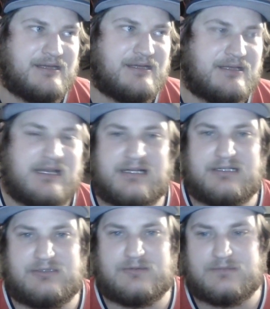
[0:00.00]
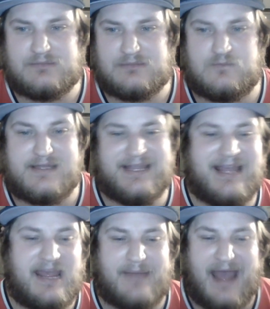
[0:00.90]
with the
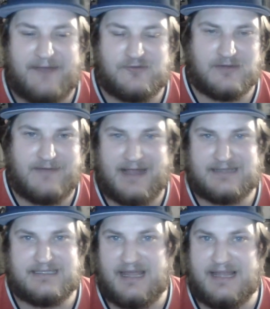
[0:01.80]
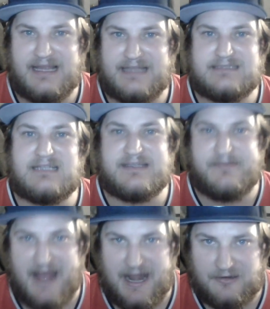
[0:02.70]
game after the fact, and it doesn't
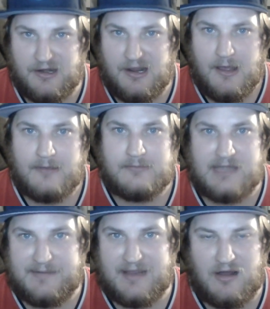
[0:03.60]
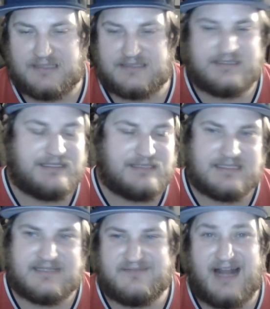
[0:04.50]
matter. To be honest, it
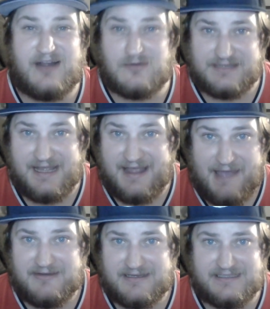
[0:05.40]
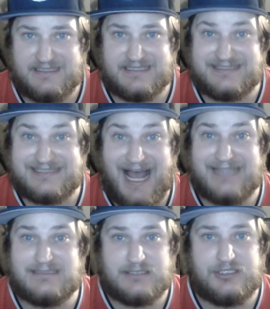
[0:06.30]
doesn't matter what they evidently
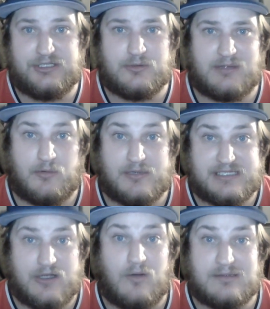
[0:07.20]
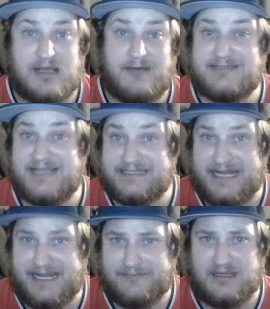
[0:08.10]
decide to do with the results of said
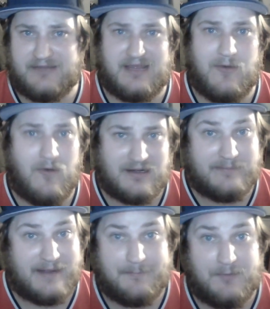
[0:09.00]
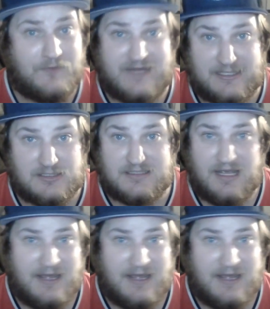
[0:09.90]
game. If they want to make both teams